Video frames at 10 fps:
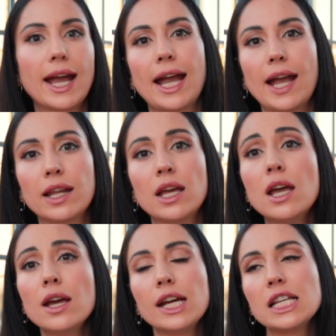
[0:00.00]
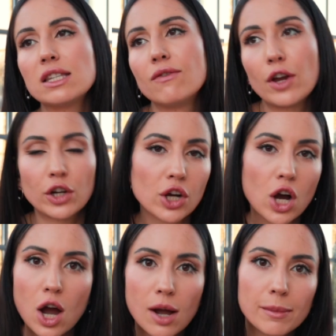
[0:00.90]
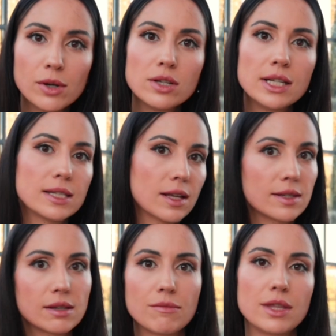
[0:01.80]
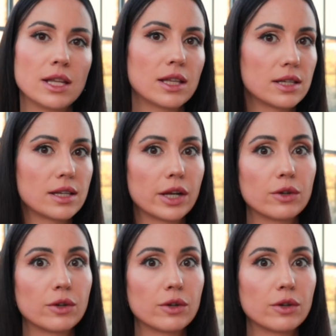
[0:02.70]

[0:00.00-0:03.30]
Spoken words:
and it's very common. It's not something that's like